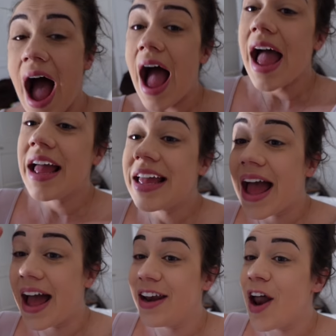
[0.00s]
I
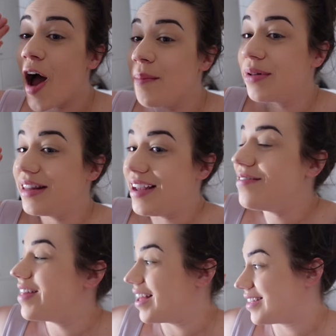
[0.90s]
cannot
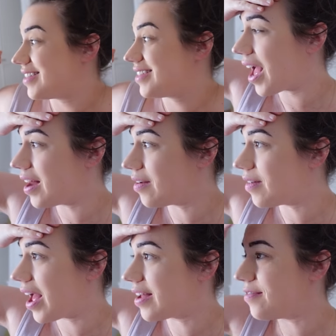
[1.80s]
believe this. I
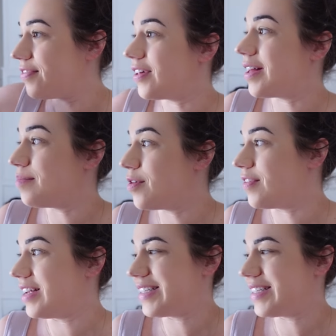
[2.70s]
don't, I can feel him moving.